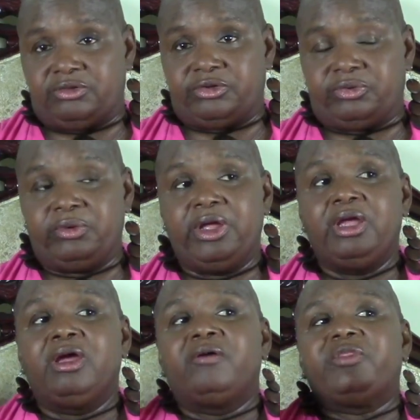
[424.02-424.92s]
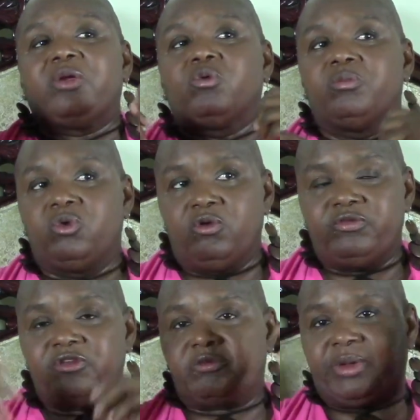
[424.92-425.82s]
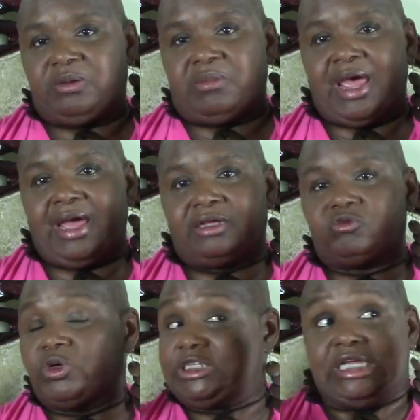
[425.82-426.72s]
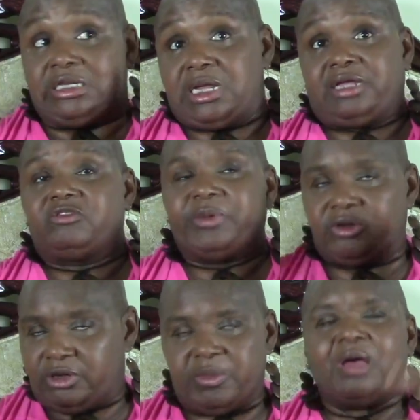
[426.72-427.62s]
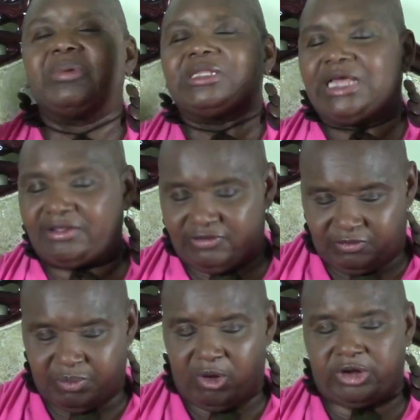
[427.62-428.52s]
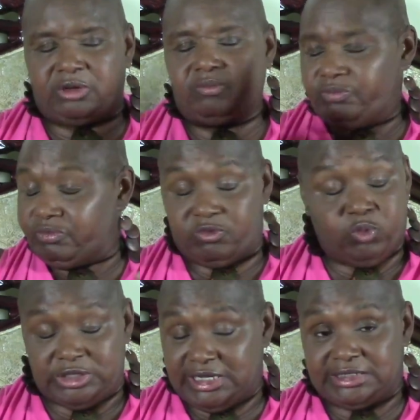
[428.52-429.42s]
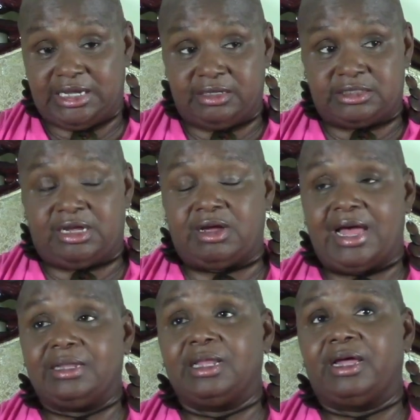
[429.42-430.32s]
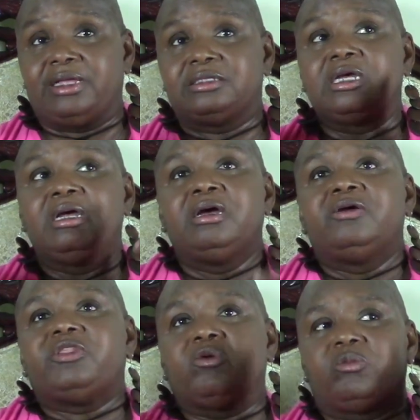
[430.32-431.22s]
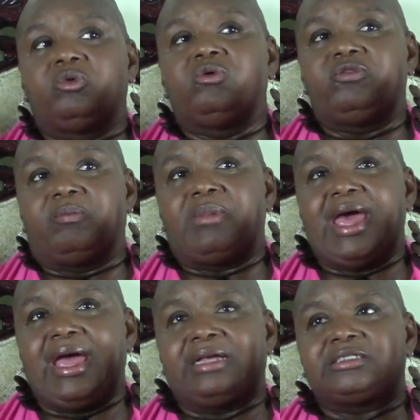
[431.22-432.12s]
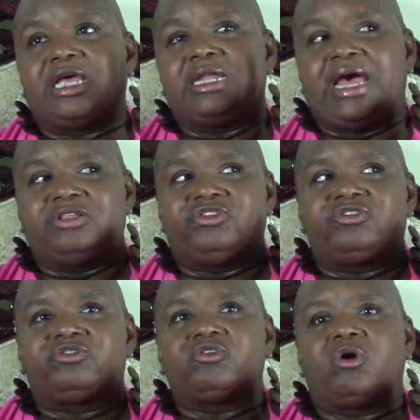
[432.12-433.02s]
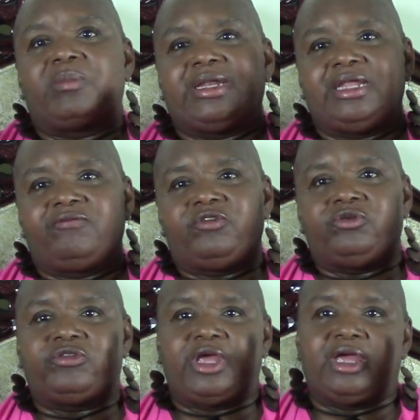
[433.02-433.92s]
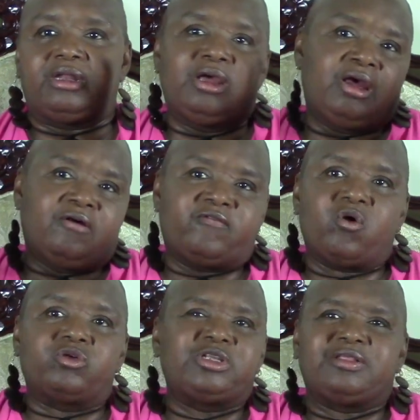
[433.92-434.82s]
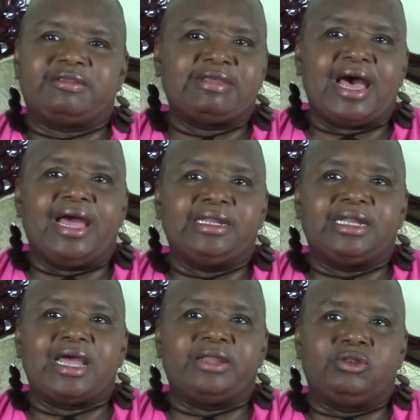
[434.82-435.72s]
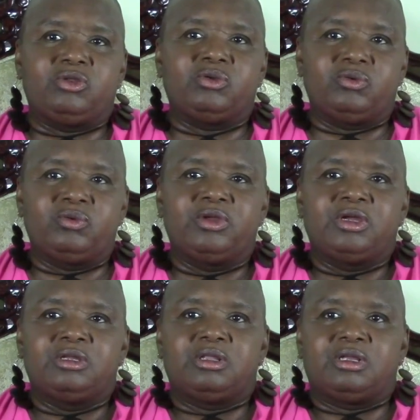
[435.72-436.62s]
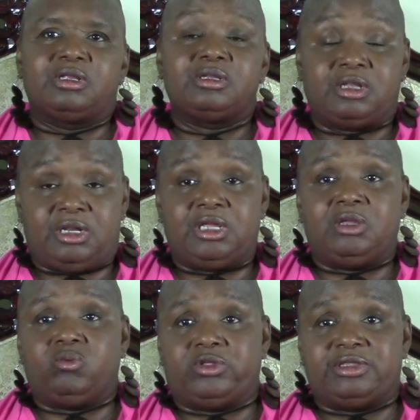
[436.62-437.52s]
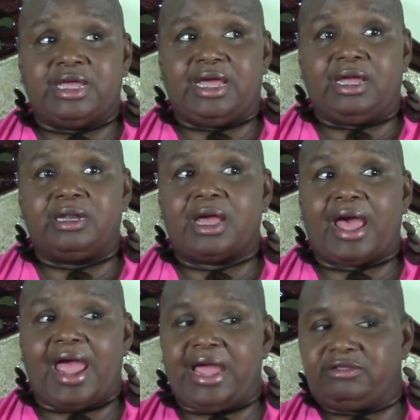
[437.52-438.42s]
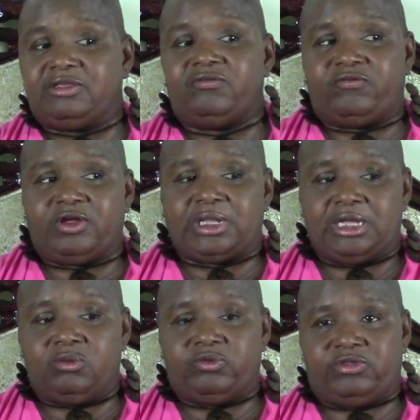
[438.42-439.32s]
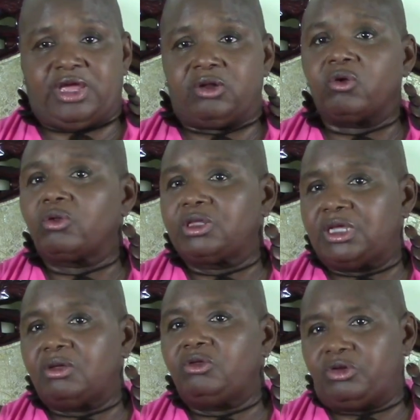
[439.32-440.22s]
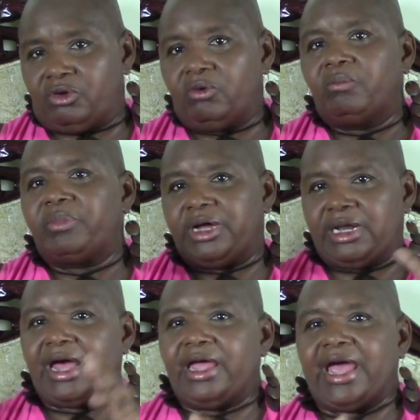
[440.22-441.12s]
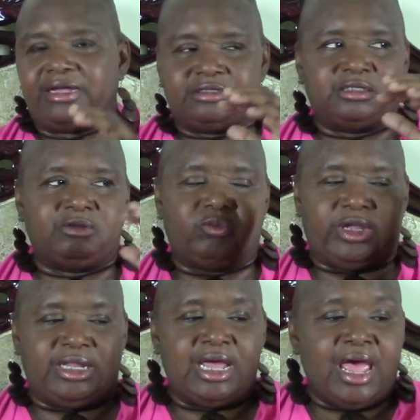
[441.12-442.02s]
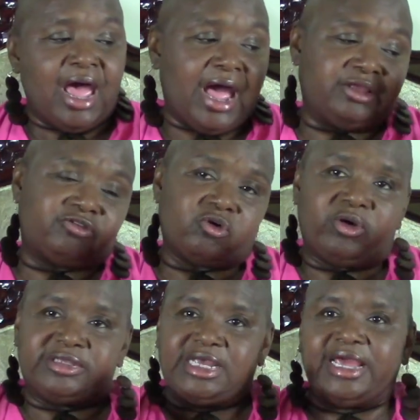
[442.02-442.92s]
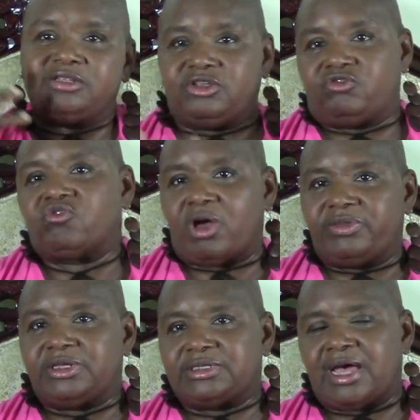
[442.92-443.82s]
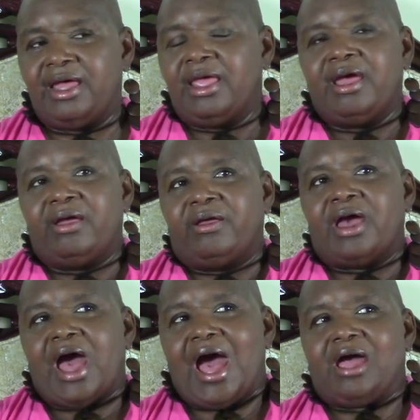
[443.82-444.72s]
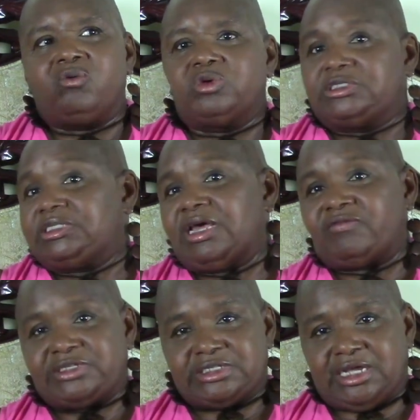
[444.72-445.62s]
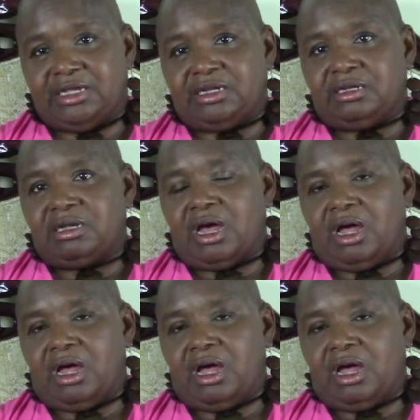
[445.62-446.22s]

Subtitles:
do. They removed the spit mask, which he had not spit on anybody, but that's part of what they say is their guidelines. They removed the mask, and I just saw my nephew's head fall to the side, and I knew that he was dead. I actually felt like he was dead earlier, you know, but I actually I saw his head just drop to the side. I was devastated.